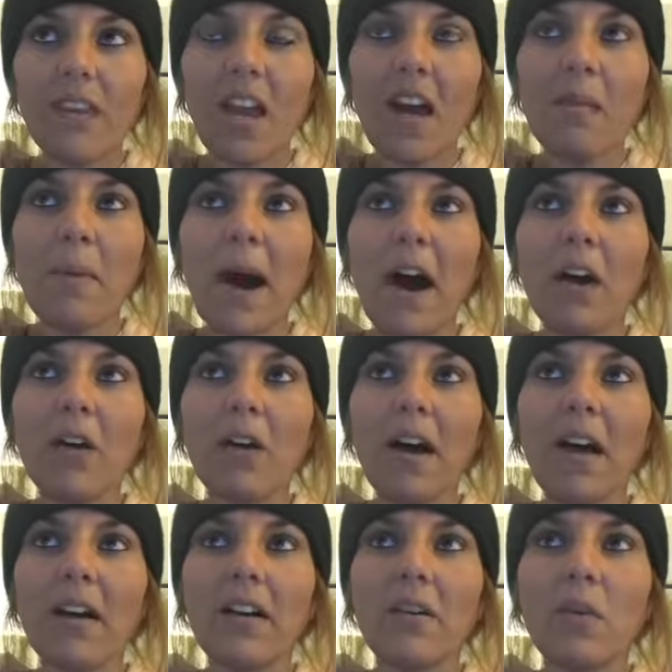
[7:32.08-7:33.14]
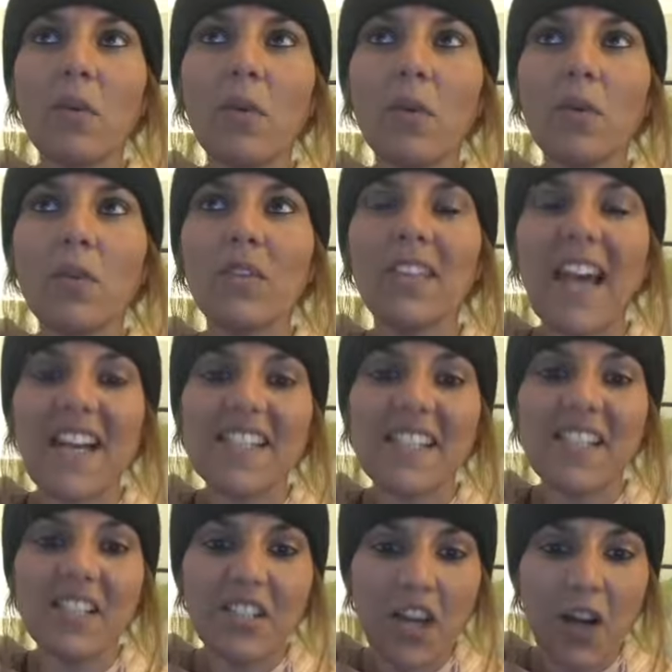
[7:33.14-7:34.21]
about yes
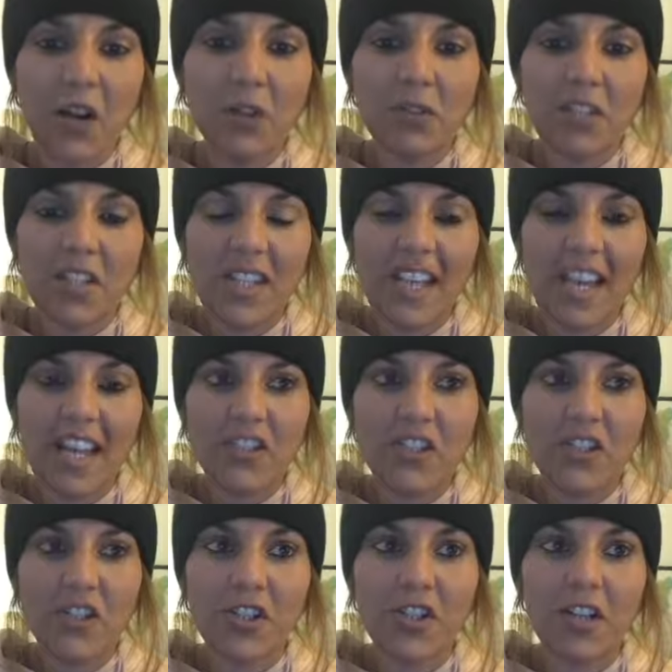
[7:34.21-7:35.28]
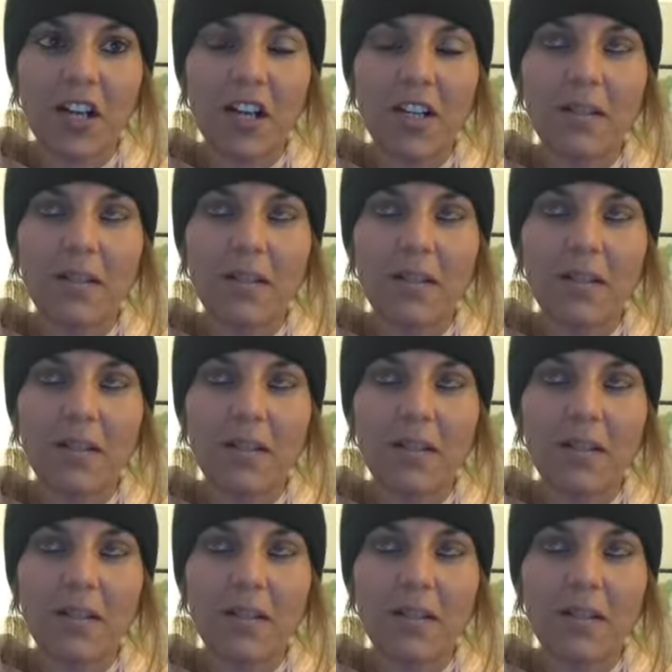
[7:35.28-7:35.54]
and no to the answer